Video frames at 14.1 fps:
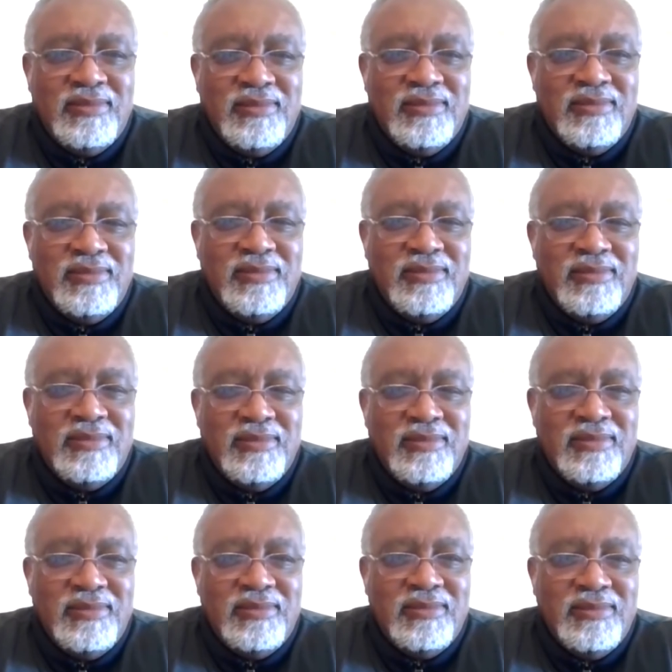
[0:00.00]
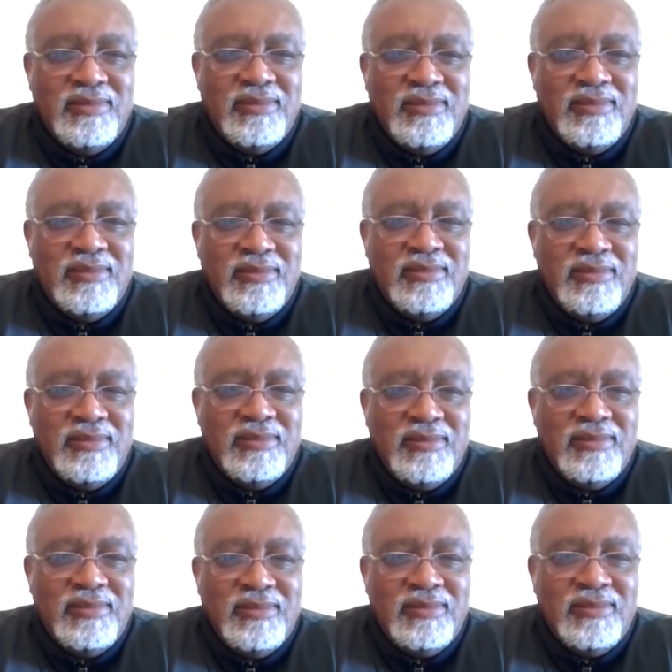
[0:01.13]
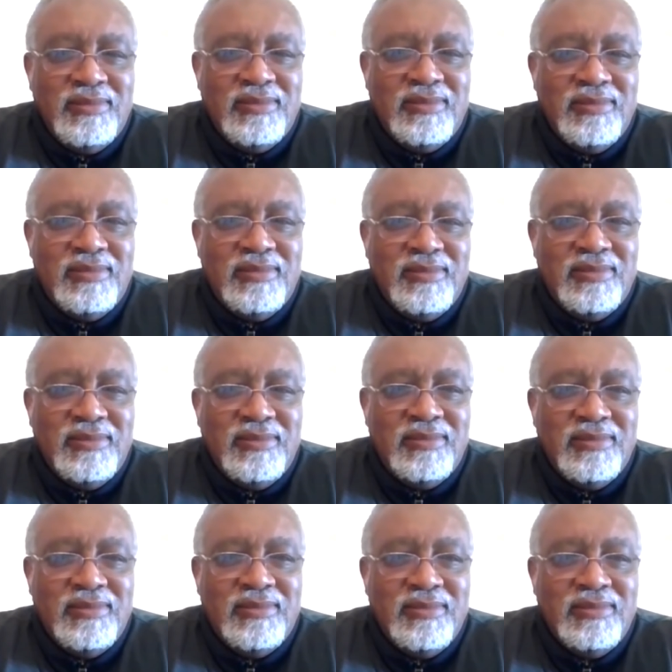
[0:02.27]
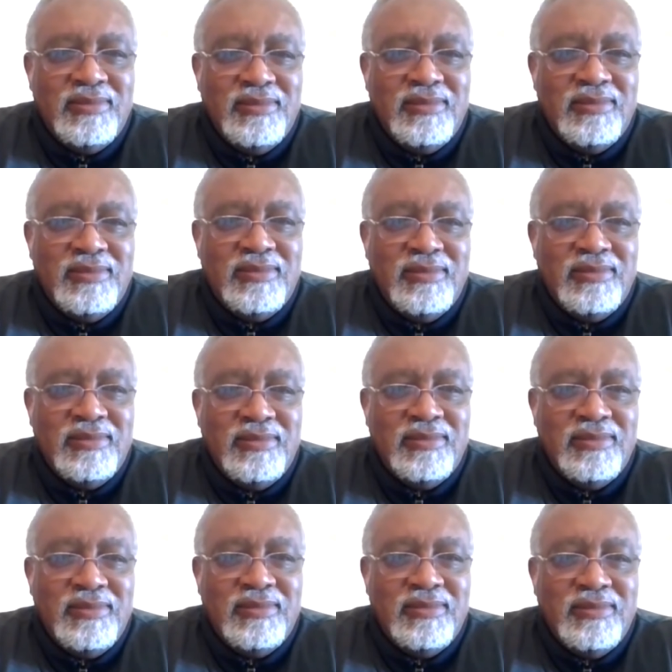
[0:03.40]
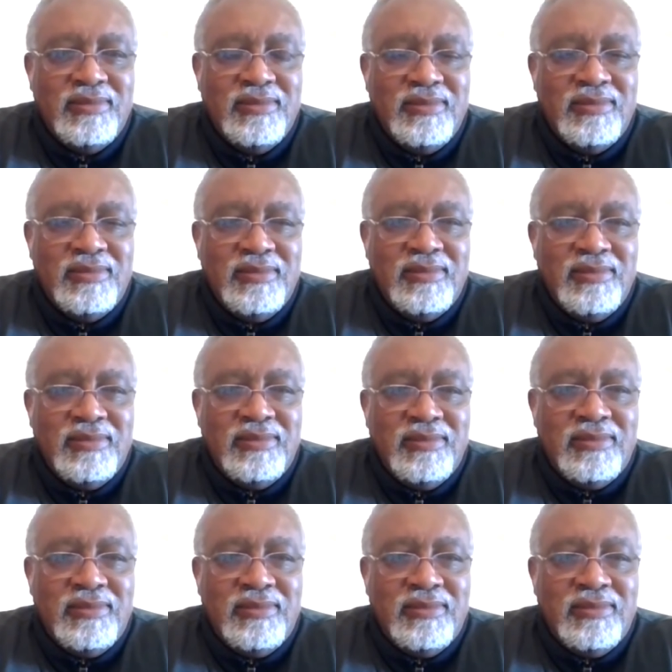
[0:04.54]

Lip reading: [no speech]